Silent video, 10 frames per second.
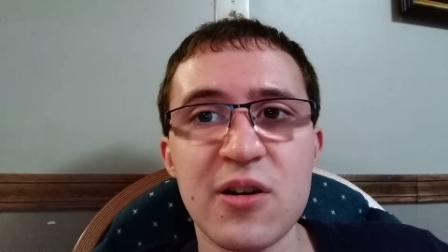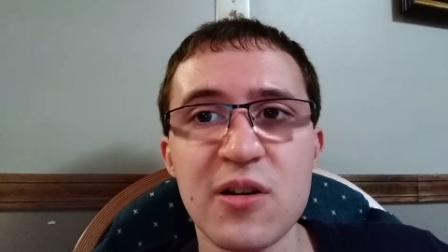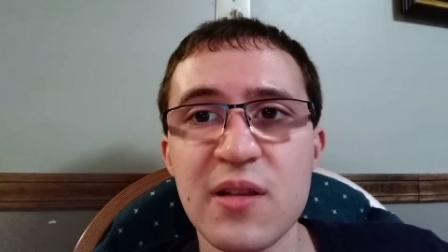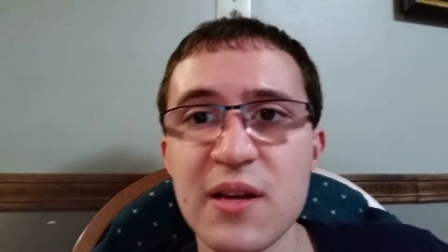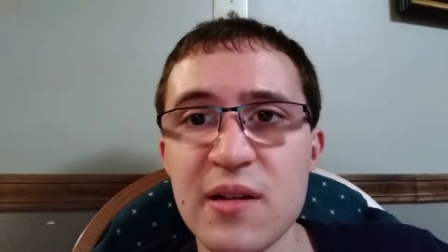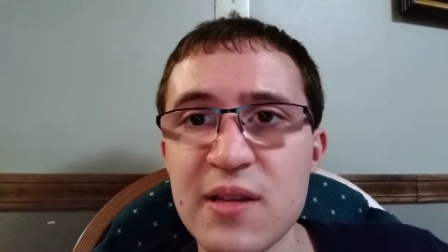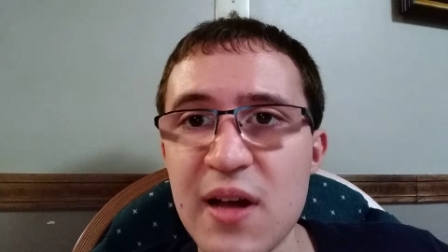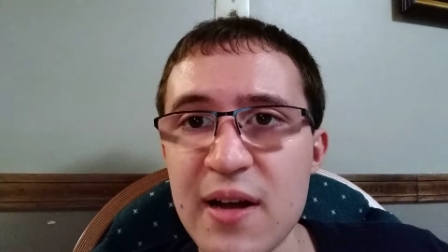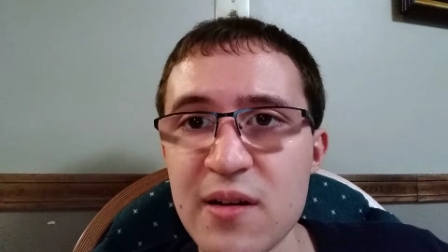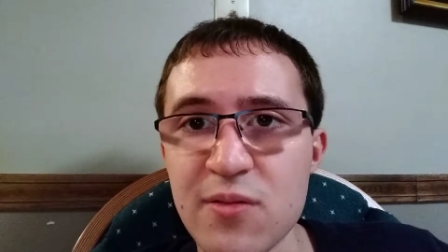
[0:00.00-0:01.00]
Her little
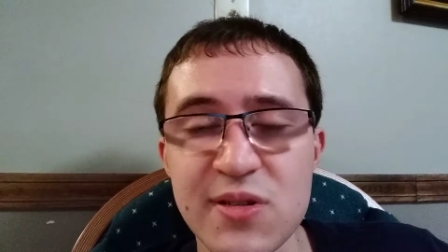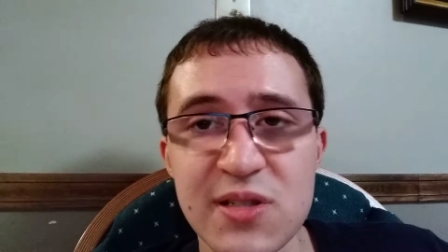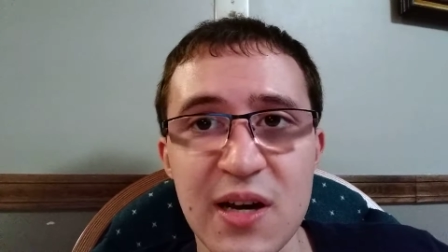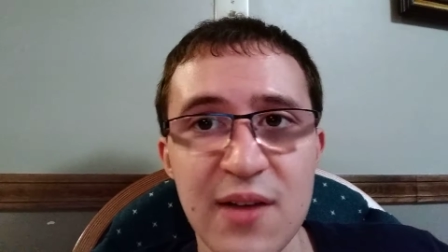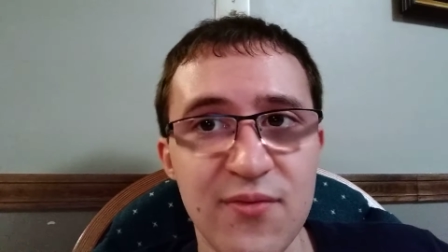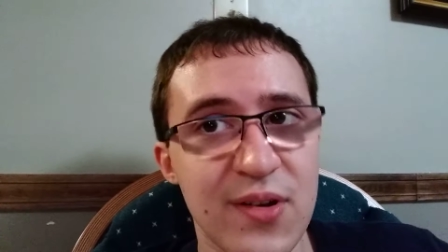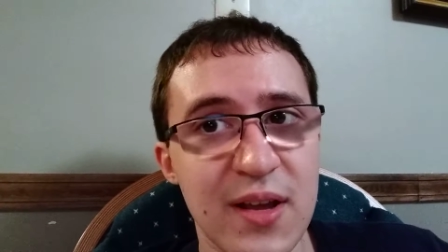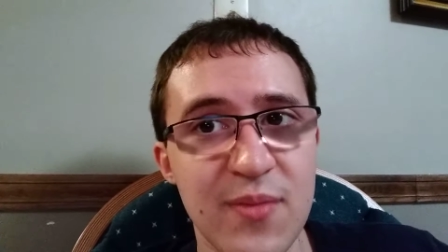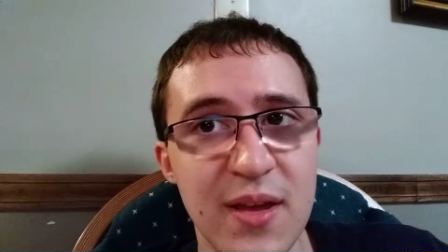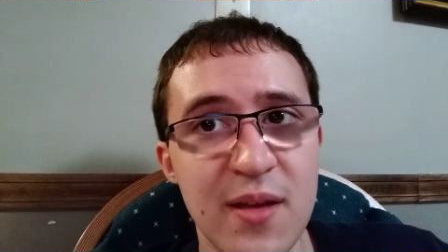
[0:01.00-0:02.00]
daughter was
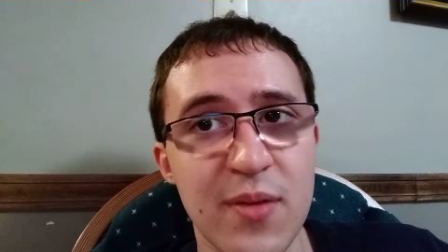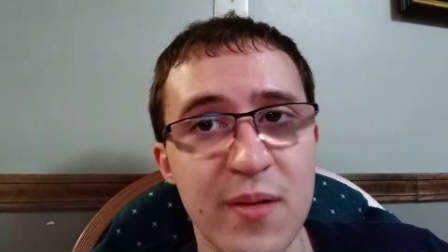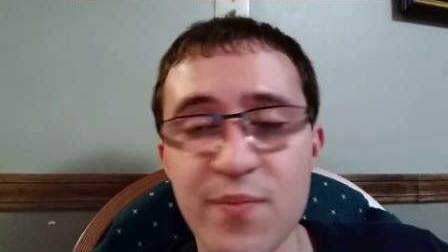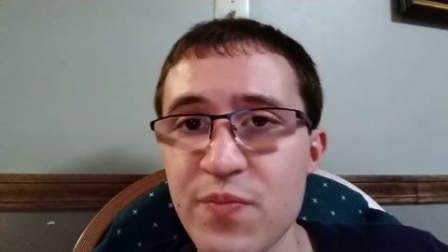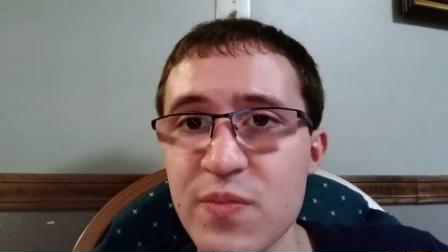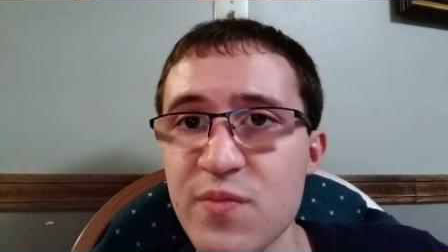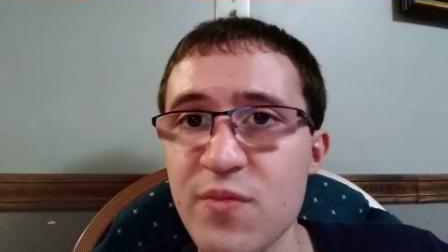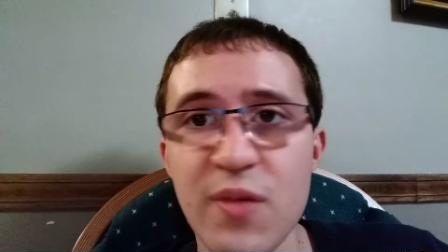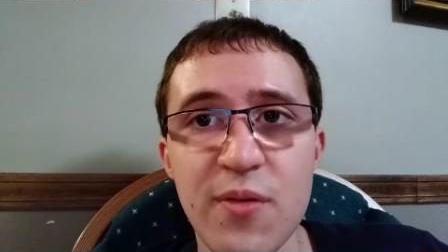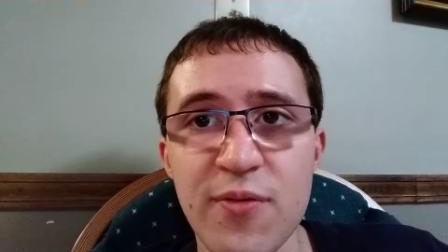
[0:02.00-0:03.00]
comforting me, but
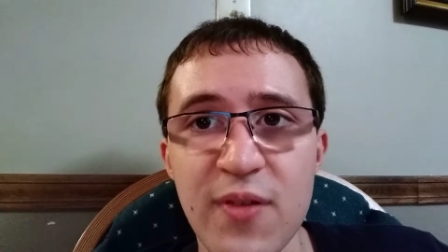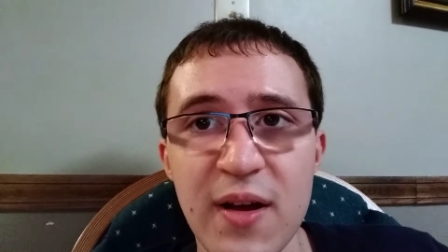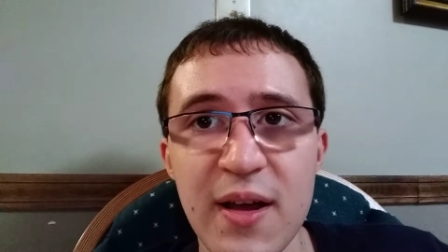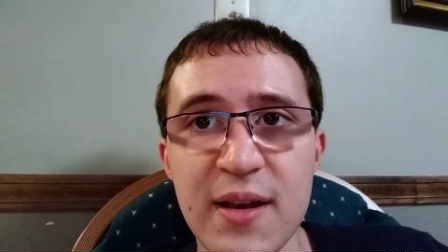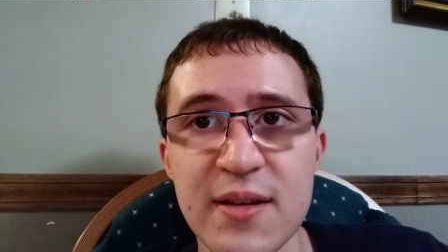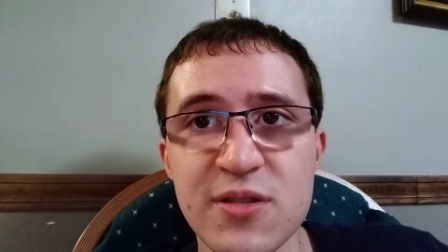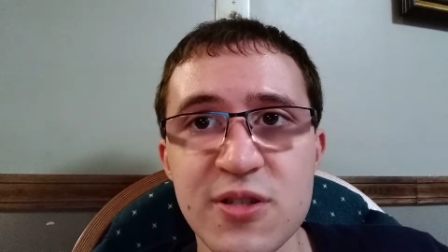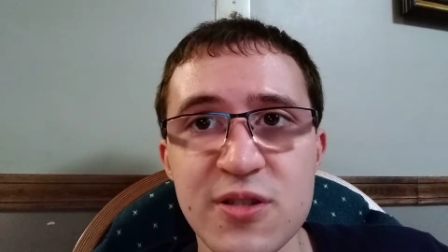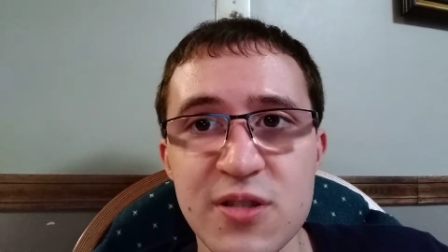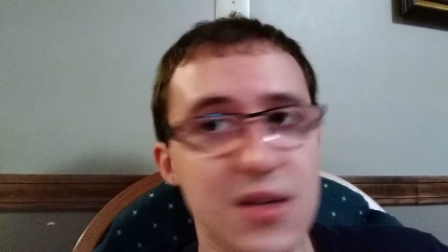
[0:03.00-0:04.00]
we were fine. It's
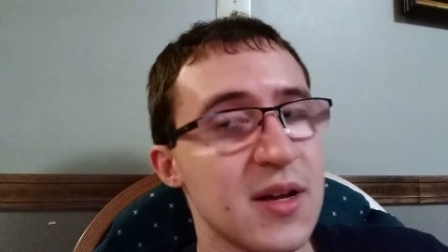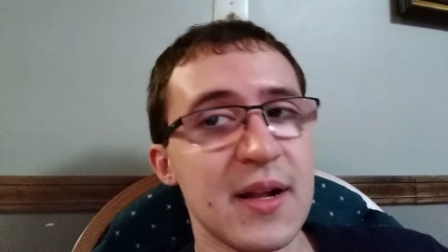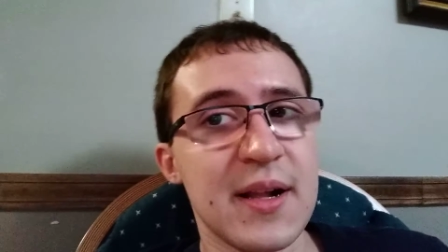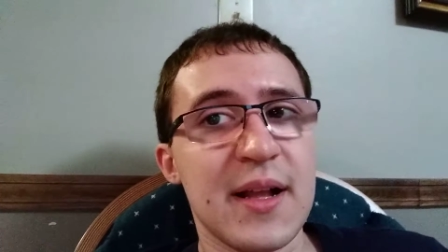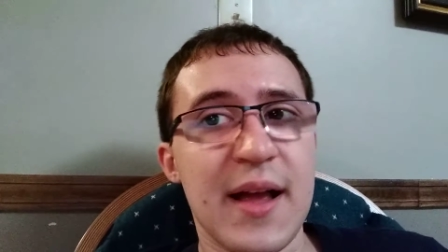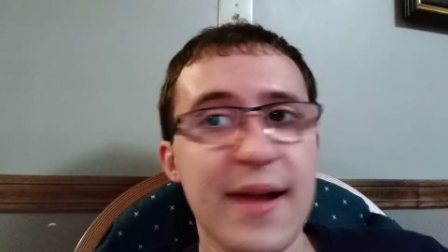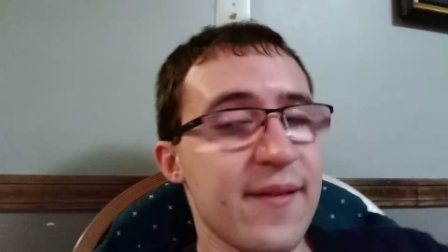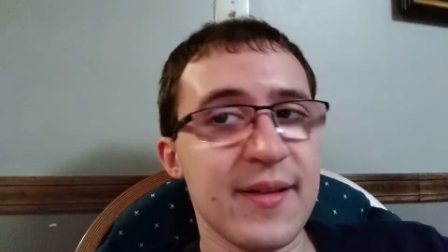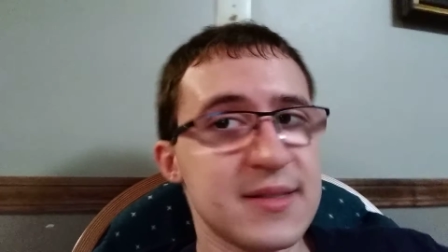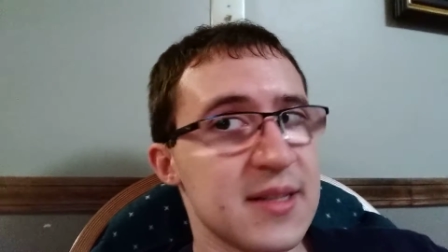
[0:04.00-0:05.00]
just, anyway,
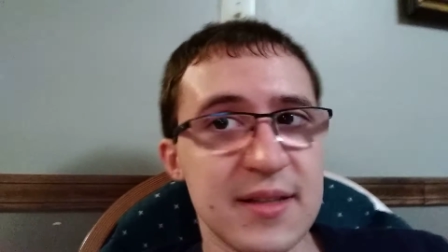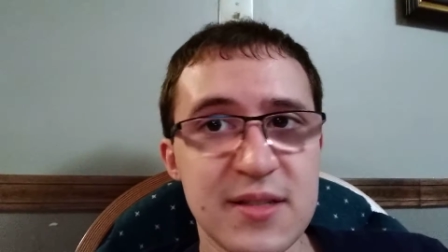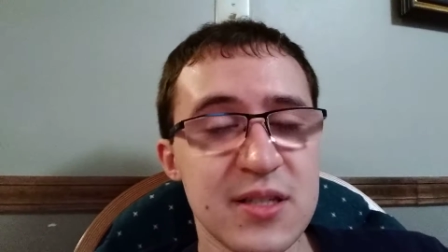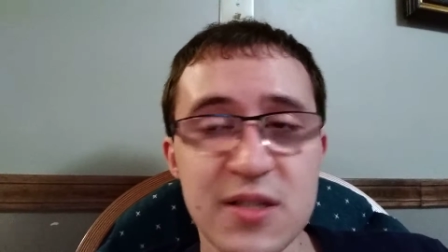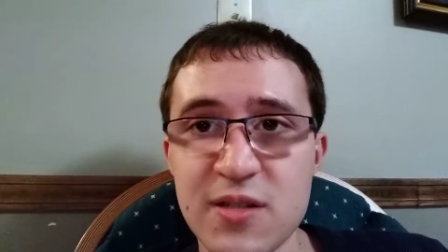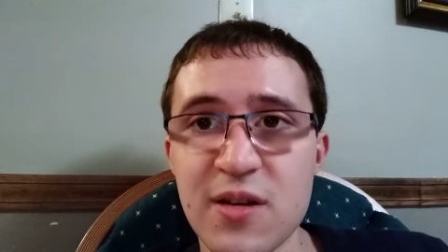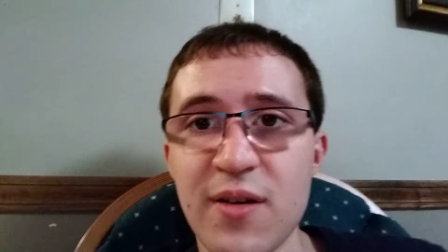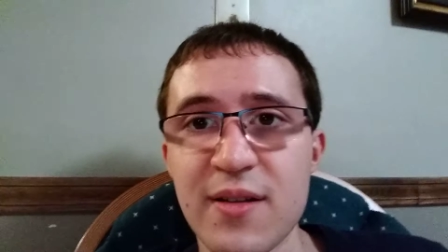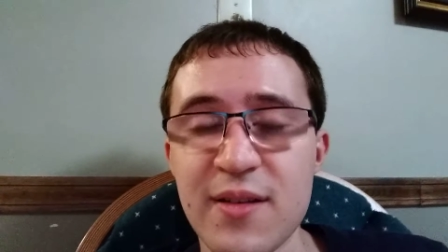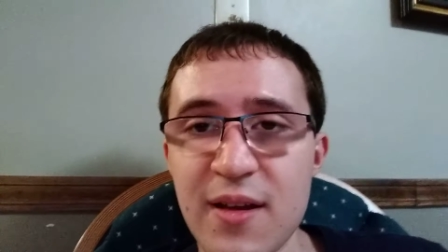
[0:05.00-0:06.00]
let's just go
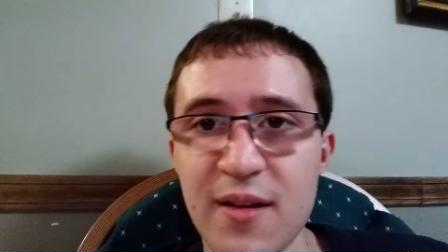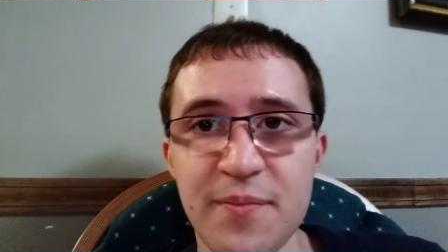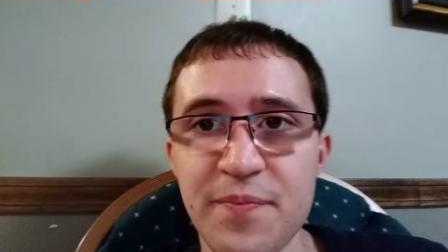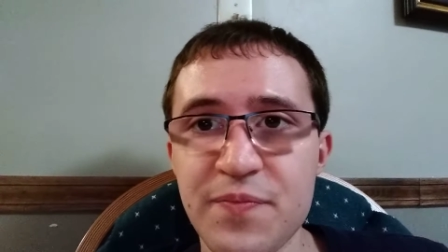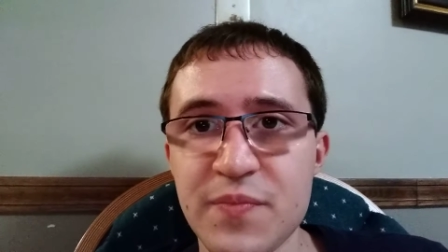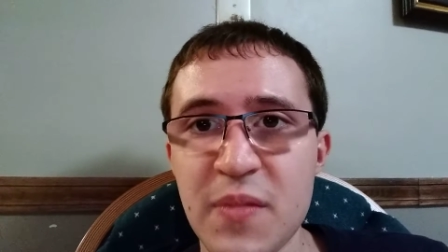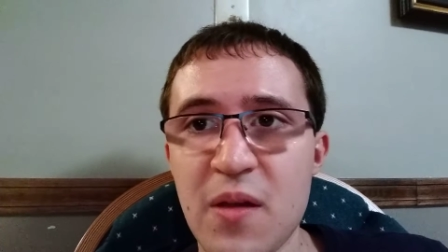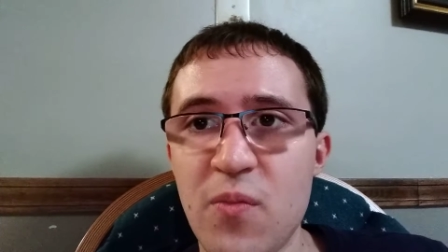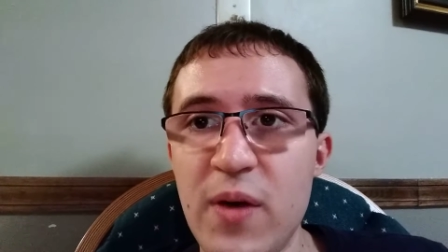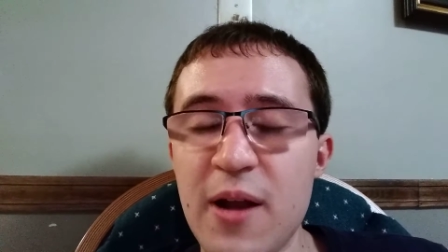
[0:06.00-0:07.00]
on.
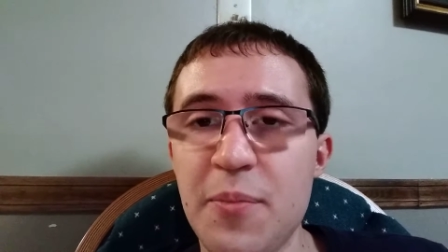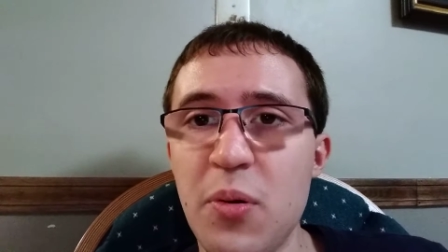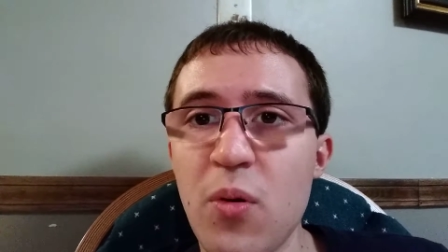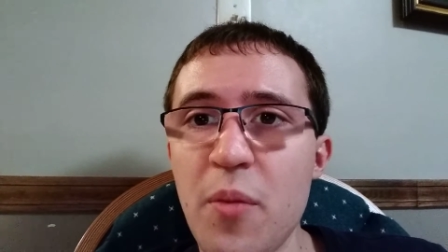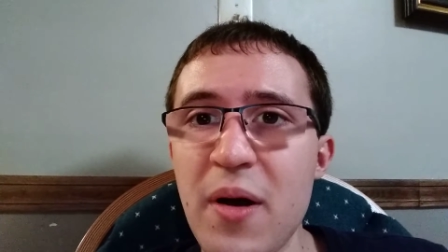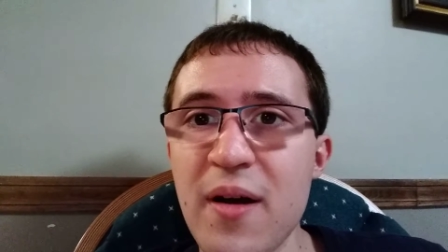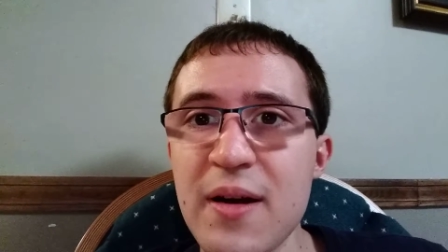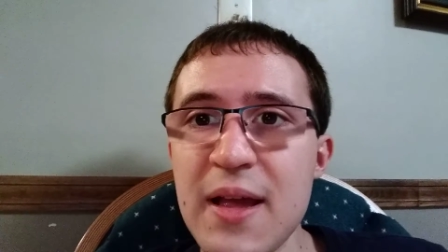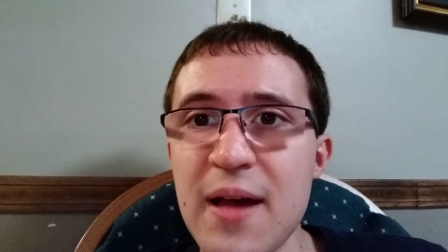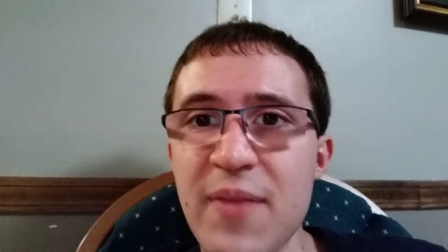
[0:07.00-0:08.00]
We had a pool
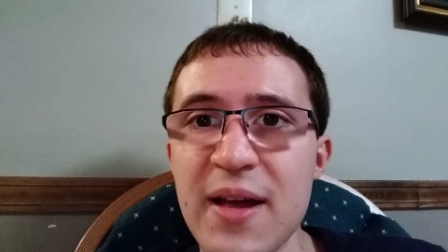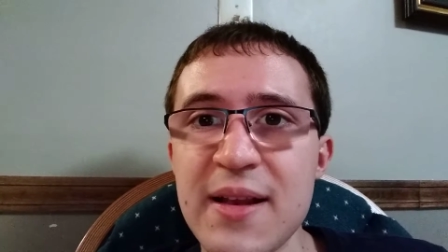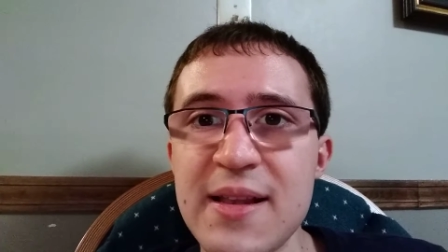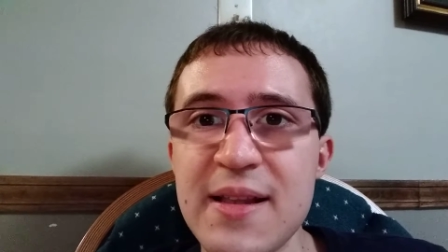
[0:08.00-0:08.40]
party at my